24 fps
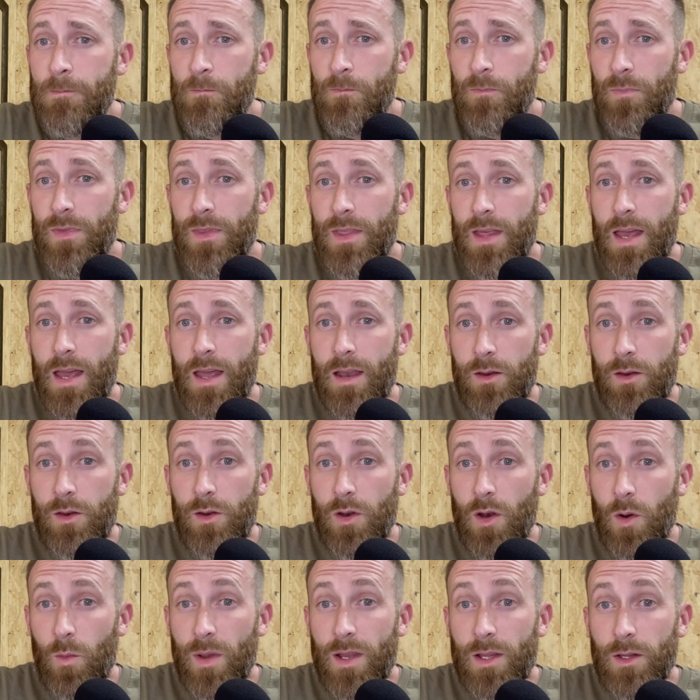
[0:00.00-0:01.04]
that,
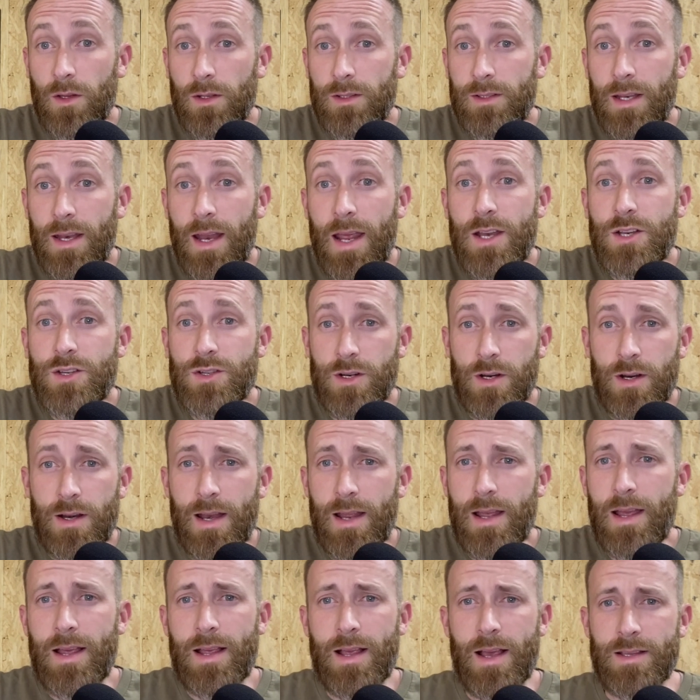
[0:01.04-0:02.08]
you know, we can look to nature and
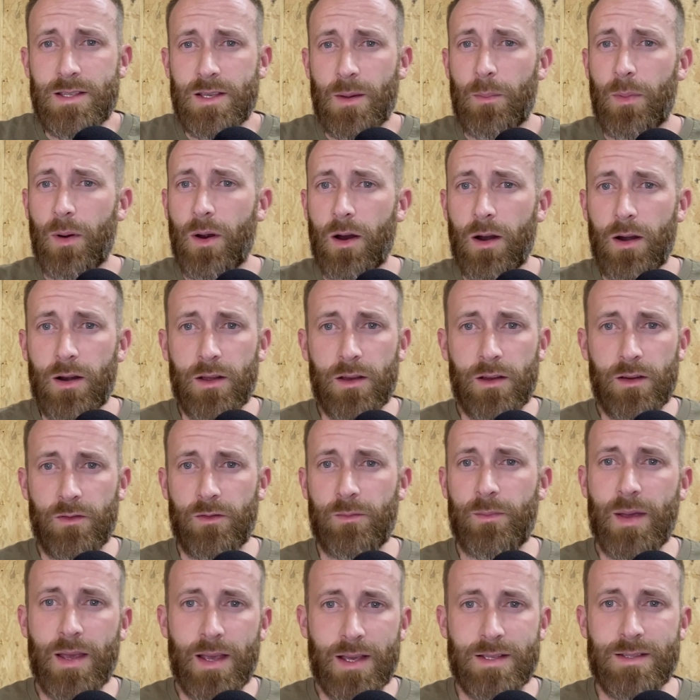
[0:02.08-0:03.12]
it's a part
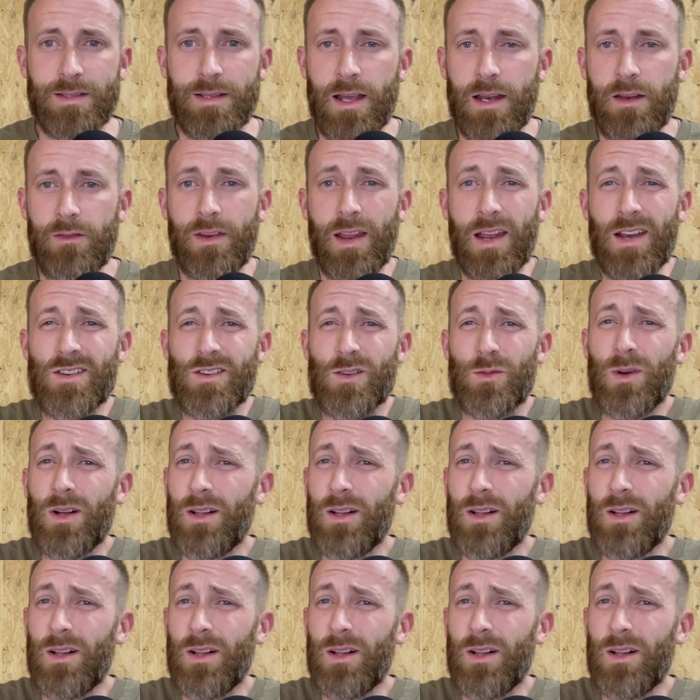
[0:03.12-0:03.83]
of being a state of nature.